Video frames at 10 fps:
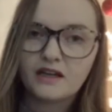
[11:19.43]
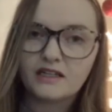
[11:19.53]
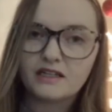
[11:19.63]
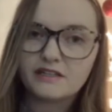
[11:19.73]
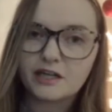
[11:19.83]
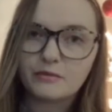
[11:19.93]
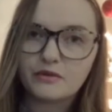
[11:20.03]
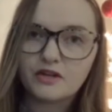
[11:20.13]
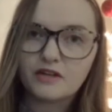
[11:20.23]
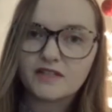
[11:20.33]
An
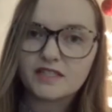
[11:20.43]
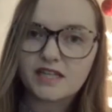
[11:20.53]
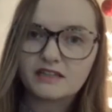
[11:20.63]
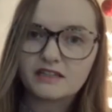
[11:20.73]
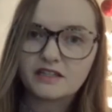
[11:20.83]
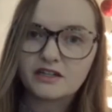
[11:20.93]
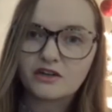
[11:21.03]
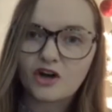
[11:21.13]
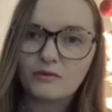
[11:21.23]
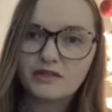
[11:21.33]
example of a testing
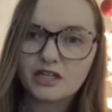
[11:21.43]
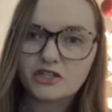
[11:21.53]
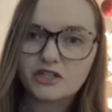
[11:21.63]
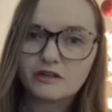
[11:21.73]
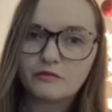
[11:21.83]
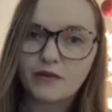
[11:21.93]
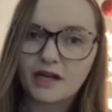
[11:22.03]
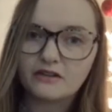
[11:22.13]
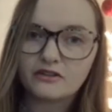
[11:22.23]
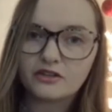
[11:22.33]
accommodation
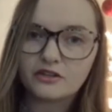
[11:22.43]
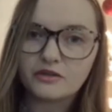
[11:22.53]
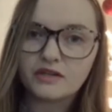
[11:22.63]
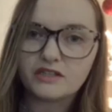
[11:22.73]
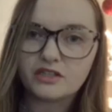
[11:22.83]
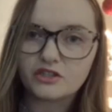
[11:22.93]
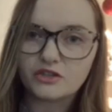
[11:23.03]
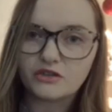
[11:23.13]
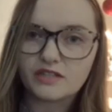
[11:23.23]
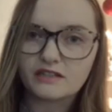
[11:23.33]
might include
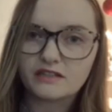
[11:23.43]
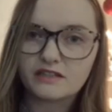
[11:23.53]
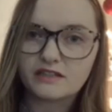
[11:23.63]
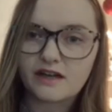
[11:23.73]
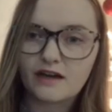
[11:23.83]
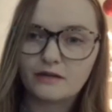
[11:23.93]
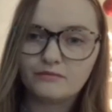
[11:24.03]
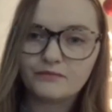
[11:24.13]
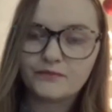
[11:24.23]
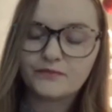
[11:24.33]
additional testing
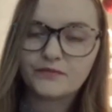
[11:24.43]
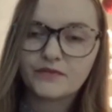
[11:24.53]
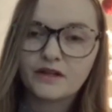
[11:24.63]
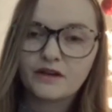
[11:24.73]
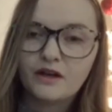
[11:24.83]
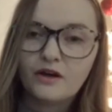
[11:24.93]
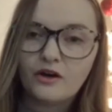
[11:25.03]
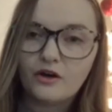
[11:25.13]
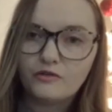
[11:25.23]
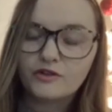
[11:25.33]
time.
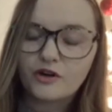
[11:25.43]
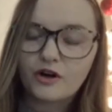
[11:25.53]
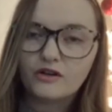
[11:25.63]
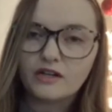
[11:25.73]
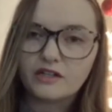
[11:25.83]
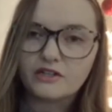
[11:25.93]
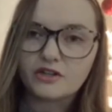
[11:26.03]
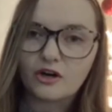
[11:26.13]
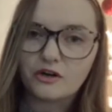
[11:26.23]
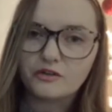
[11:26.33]
Overall, it
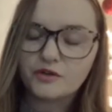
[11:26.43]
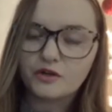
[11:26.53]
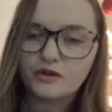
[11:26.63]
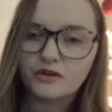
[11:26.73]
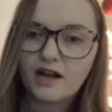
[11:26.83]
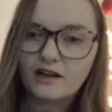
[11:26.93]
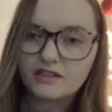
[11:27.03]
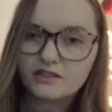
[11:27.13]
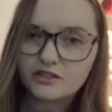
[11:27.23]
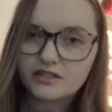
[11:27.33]
is our role
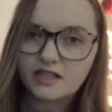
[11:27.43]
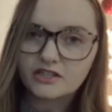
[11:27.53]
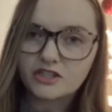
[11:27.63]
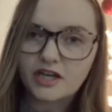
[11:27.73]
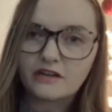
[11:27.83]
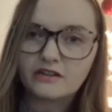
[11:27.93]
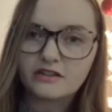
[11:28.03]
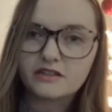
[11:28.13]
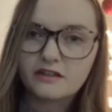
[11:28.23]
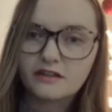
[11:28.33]
as nurse
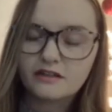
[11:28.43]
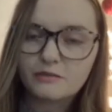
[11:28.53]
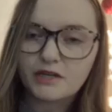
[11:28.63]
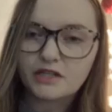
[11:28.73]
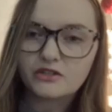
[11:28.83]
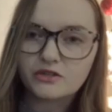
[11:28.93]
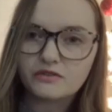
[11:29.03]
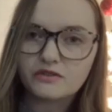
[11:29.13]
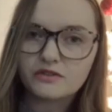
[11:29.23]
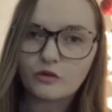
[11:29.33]
educators to make
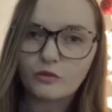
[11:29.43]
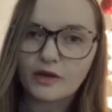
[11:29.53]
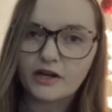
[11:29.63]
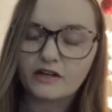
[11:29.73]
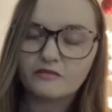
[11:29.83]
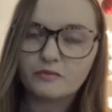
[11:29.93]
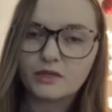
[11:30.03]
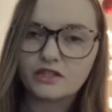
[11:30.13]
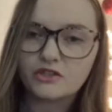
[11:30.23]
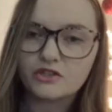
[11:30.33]
students aware of
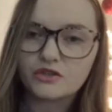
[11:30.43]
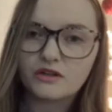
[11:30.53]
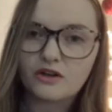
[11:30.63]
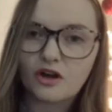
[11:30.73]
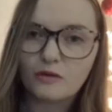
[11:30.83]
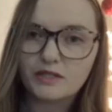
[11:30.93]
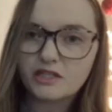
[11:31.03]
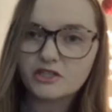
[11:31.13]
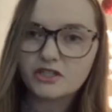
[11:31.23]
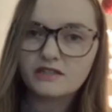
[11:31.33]
potential
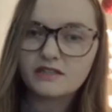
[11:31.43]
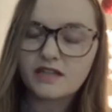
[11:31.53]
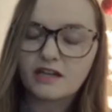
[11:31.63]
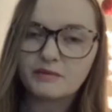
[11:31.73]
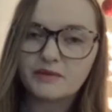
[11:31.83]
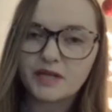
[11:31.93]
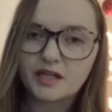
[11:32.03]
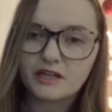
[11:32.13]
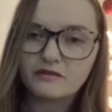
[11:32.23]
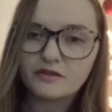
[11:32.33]
accommodations at the
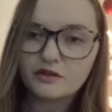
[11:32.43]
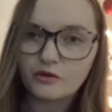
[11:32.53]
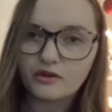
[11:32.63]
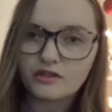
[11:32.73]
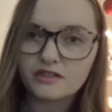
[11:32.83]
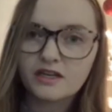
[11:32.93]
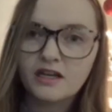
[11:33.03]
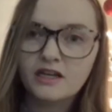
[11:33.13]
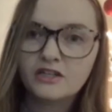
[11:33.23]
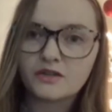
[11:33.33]
beginning of the course
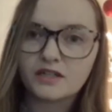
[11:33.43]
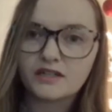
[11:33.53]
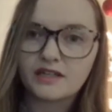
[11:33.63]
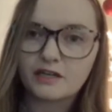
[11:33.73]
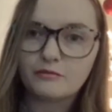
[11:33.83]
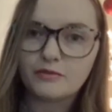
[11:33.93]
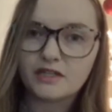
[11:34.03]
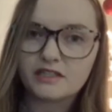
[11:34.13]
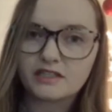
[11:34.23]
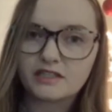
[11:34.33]
so that they can be
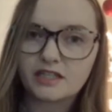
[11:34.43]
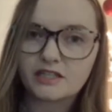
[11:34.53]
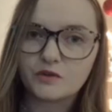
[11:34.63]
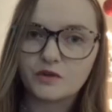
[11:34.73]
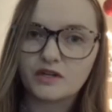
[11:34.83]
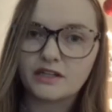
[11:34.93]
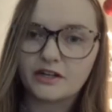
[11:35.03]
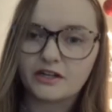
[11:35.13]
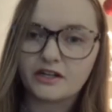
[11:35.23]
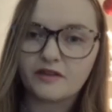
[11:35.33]
successful in
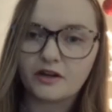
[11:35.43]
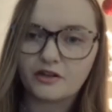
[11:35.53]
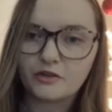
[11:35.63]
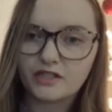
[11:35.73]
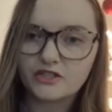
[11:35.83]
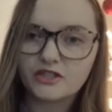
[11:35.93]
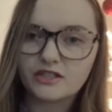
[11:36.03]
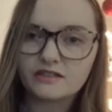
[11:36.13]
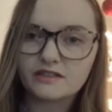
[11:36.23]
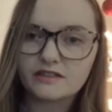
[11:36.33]
their
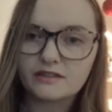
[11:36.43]
evaluations.